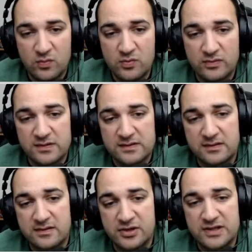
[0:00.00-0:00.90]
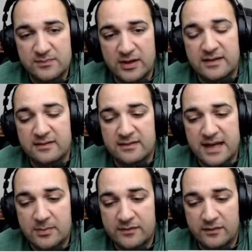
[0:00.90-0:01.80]
wounds that she's bringing to the
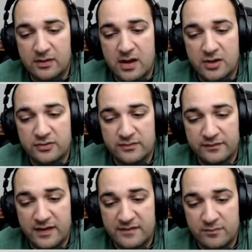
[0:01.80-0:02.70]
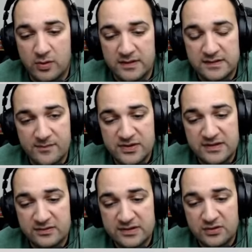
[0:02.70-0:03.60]
table for her 105 points.
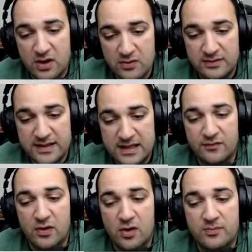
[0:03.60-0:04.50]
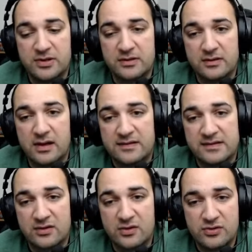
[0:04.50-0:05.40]
She's also your only hero option,
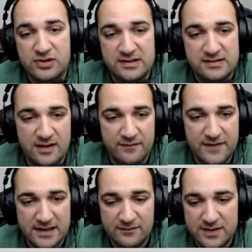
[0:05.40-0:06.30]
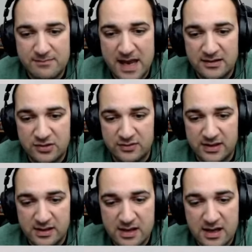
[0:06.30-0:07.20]
so she's effectively
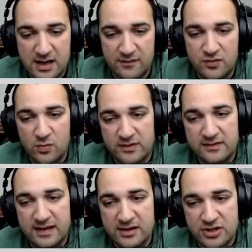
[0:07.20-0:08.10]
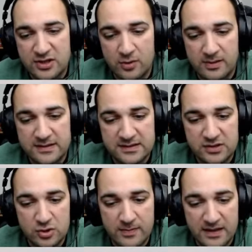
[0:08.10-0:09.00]
mandatory if you want to take Jade Obelisk
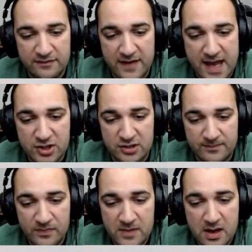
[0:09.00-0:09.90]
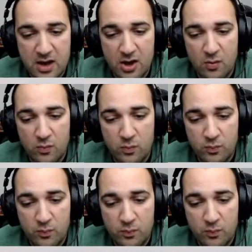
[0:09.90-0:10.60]
as your main faction. Her